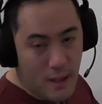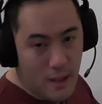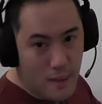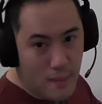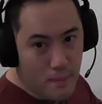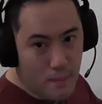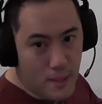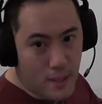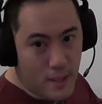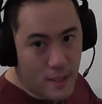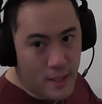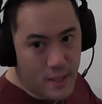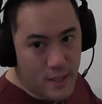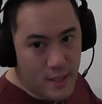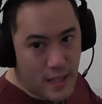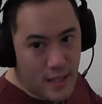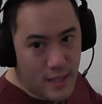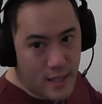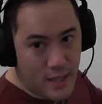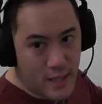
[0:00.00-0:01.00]
because
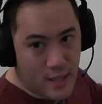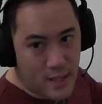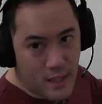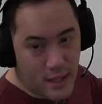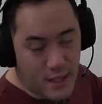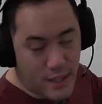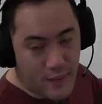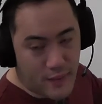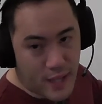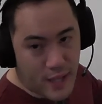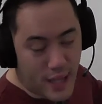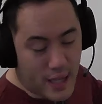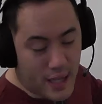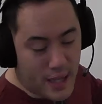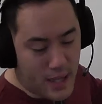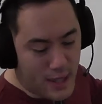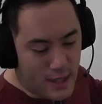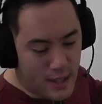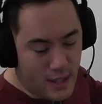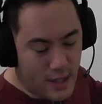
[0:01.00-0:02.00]
at a different height,
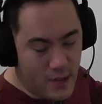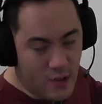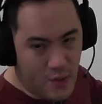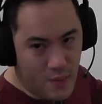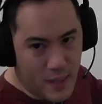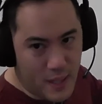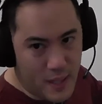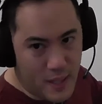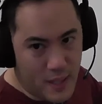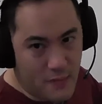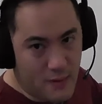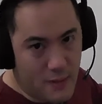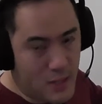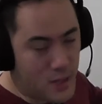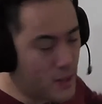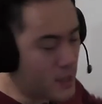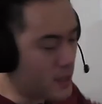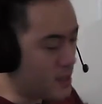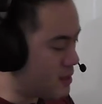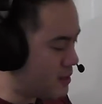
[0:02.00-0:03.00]
it will be different
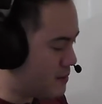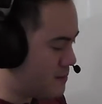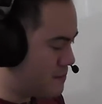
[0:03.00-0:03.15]
strength.